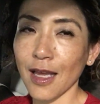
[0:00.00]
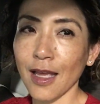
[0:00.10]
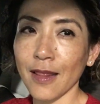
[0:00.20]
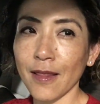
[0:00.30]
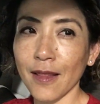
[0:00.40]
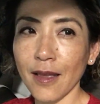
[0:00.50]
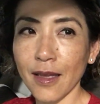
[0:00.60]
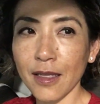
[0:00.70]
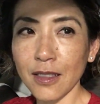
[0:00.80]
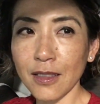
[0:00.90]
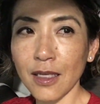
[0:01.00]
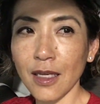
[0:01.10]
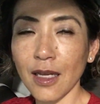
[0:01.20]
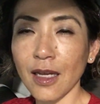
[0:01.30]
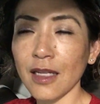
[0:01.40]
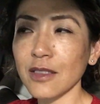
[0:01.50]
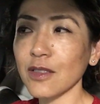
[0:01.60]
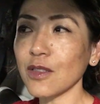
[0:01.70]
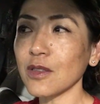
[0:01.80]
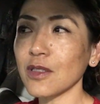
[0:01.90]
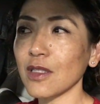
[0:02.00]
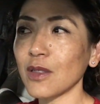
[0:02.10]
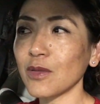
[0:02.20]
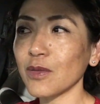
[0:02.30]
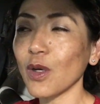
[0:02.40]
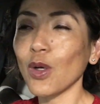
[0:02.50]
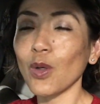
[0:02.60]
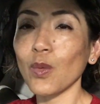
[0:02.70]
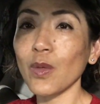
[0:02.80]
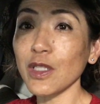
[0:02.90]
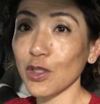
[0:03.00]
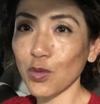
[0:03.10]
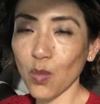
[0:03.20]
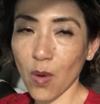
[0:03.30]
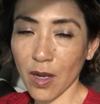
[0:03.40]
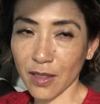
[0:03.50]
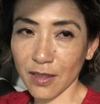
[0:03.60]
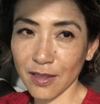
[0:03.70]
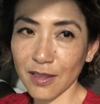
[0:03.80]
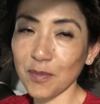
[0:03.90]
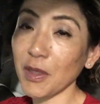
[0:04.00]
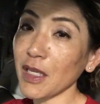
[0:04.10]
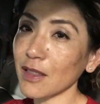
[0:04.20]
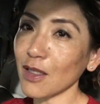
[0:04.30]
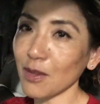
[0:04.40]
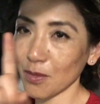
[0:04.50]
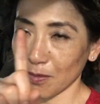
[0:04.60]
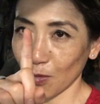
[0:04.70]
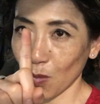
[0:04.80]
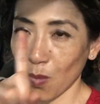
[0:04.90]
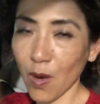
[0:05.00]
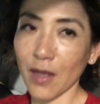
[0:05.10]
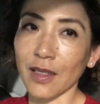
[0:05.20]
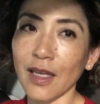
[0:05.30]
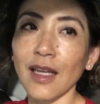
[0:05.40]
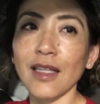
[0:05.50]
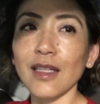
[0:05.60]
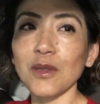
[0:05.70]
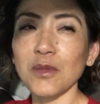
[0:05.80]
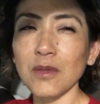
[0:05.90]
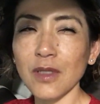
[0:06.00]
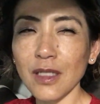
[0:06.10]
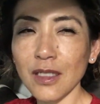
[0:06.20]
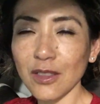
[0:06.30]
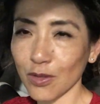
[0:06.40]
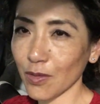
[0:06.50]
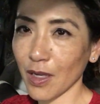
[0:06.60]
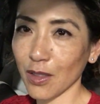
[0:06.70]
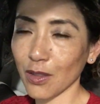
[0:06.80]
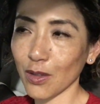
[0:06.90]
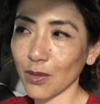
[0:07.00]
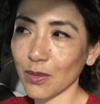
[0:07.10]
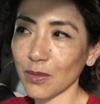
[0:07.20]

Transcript: and then ask yourself which one, you pick the one that really struck you,